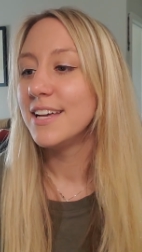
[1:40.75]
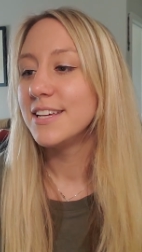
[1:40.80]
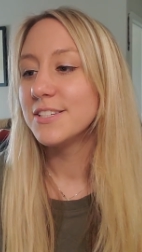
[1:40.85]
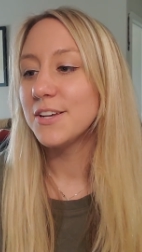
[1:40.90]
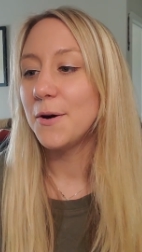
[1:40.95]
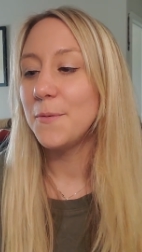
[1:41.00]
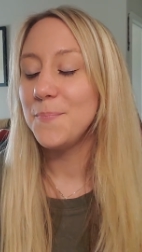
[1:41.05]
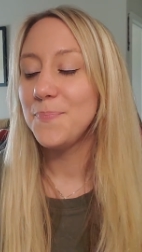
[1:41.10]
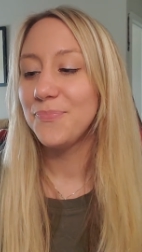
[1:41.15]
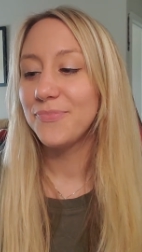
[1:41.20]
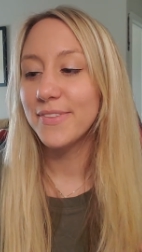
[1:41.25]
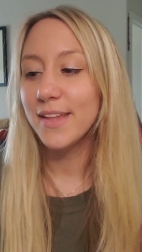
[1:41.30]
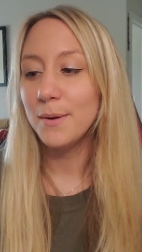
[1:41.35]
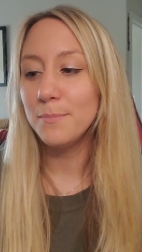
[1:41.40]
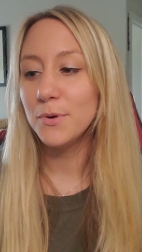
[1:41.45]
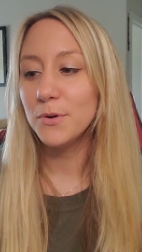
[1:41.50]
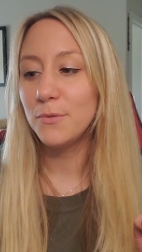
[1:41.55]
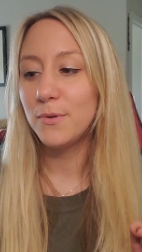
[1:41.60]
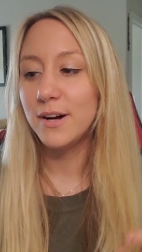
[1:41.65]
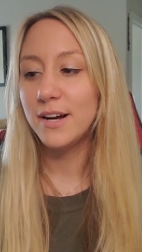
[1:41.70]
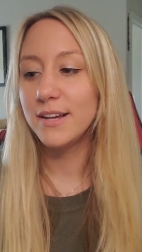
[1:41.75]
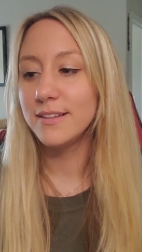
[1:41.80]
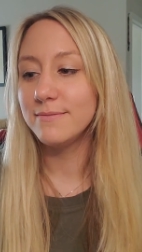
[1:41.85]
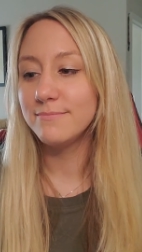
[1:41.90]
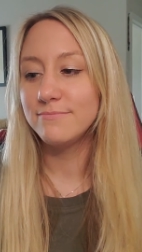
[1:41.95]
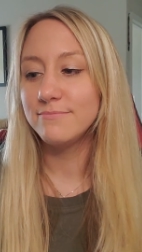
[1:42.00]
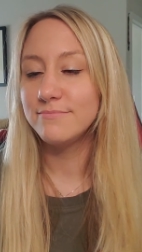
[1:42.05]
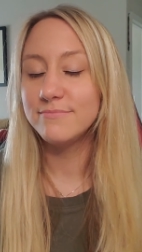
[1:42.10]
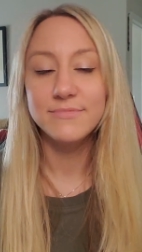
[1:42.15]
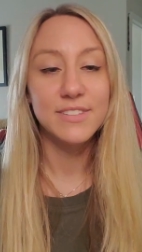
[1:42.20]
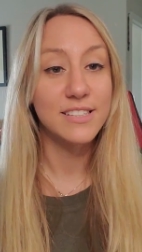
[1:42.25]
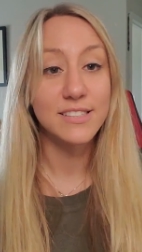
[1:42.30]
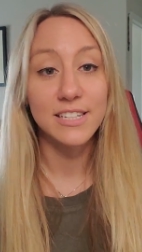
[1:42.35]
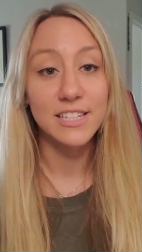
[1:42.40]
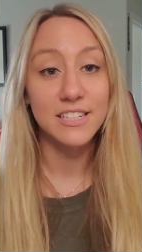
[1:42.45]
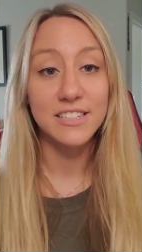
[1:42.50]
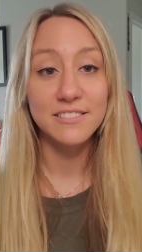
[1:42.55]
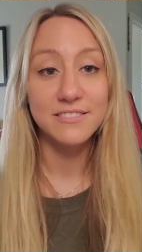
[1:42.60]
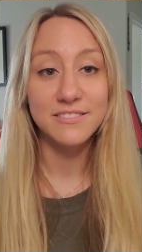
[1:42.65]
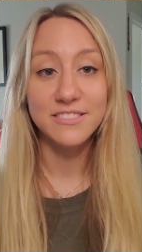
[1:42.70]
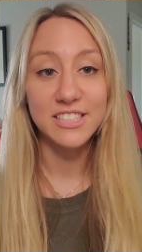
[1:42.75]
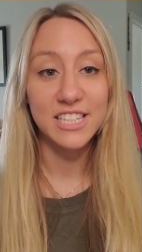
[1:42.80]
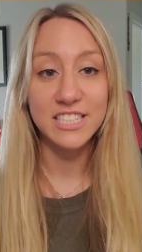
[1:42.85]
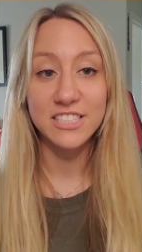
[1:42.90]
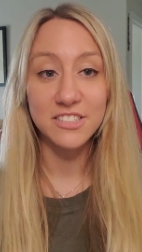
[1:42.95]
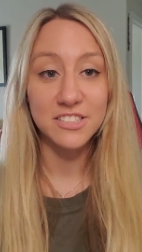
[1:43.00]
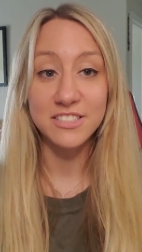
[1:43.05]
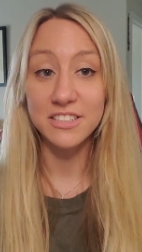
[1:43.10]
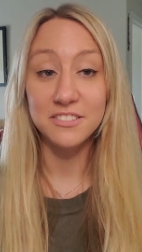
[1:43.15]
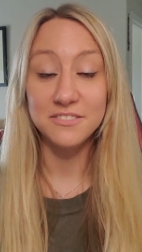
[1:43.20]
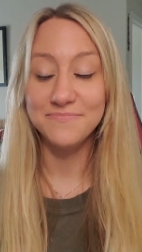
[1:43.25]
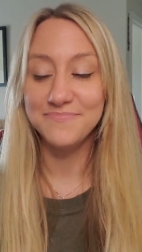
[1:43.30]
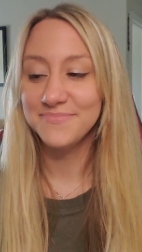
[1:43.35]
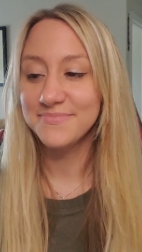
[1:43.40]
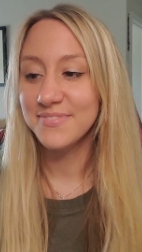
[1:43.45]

So number one, that they, they just don't.